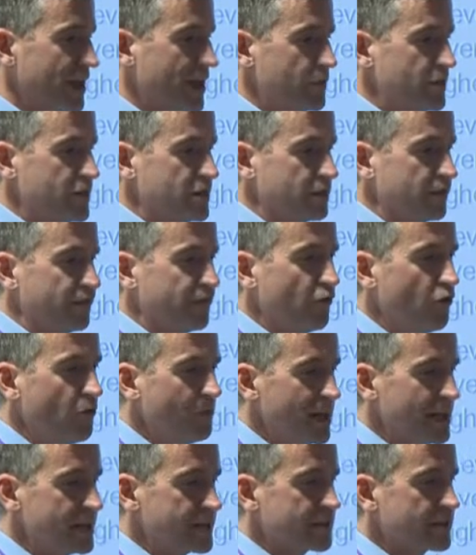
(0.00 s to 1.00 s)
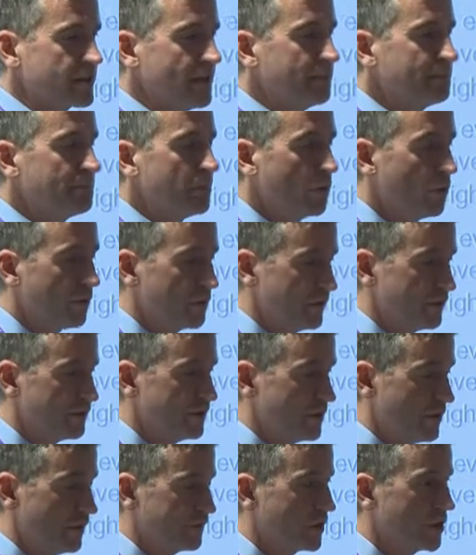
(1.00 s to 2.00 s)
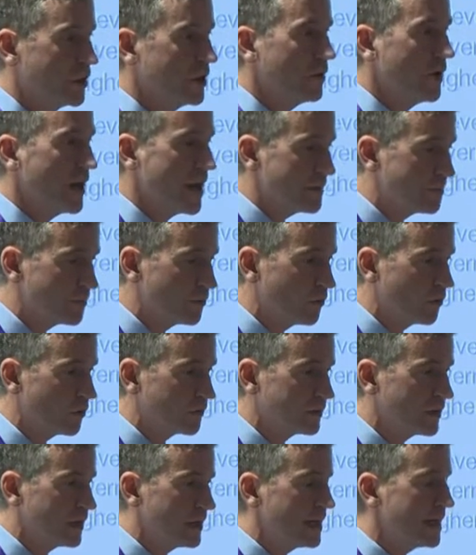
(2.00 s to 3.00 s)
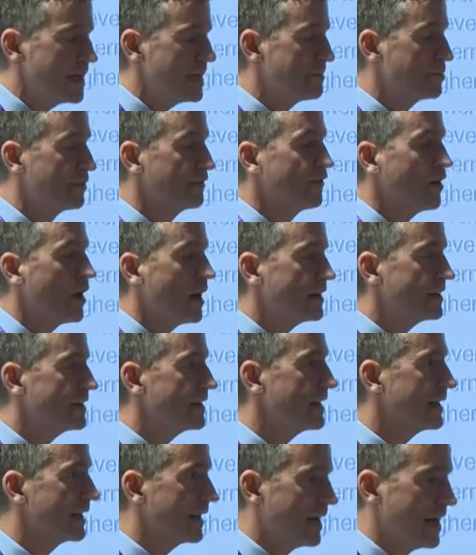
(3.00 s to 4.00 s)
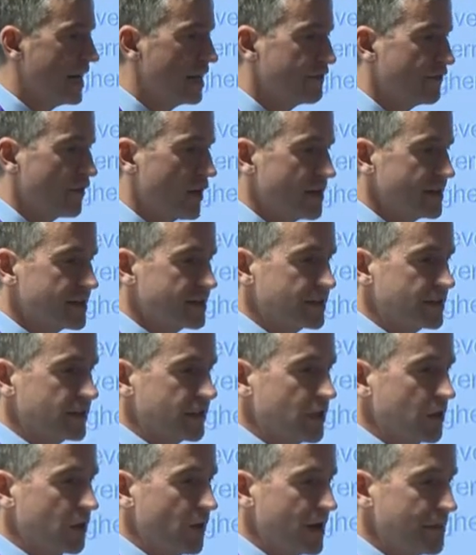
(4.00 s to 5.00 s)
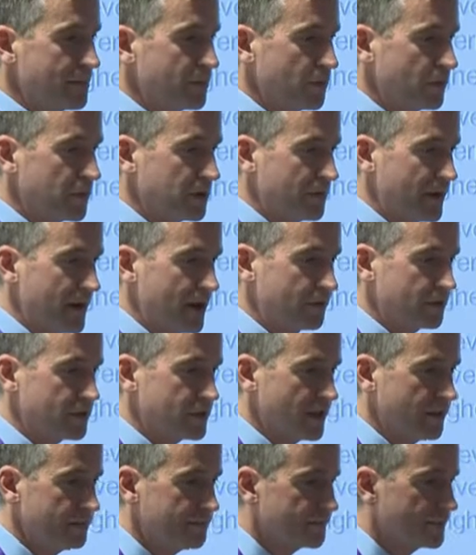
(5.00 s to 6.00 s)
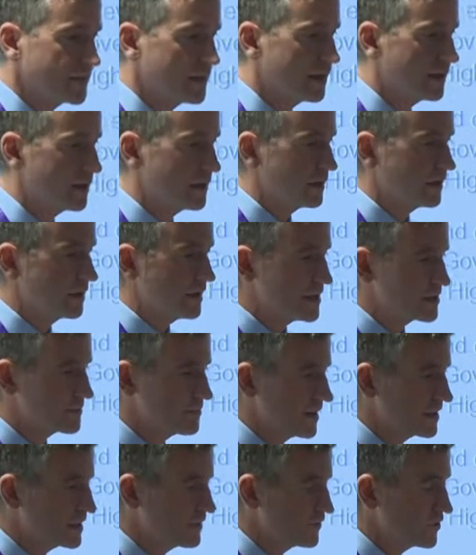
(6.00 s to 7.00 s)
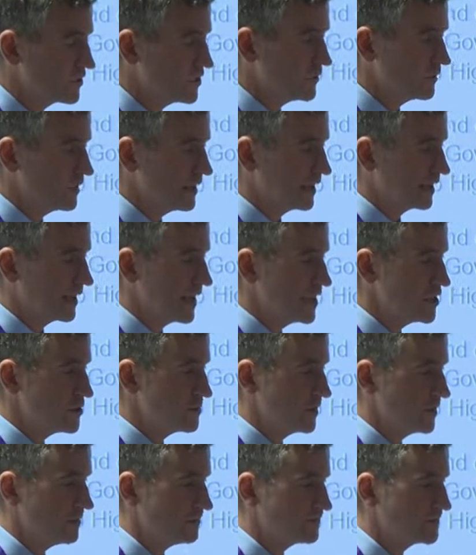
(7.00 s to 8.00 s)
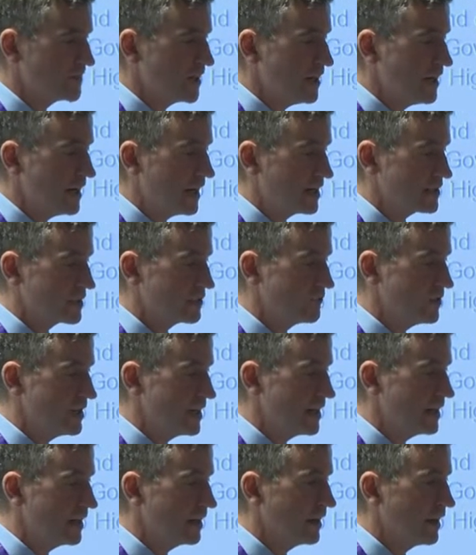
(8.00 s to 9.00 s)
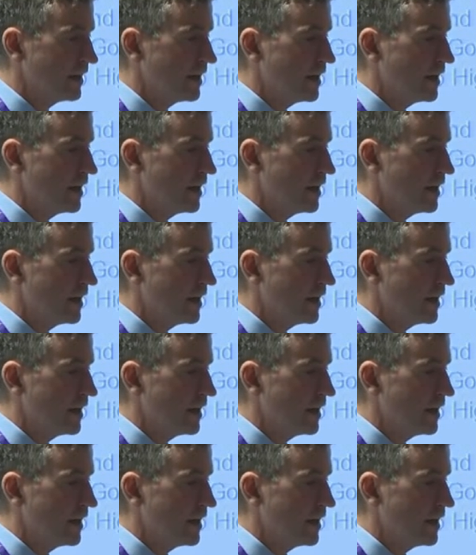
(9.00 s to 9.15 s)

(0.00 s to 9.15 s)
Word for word: now, which is a formally a sub-board of the, of the QA board, providing uh, advice to the QA board about um, uh, aspects of student engagement. That's a really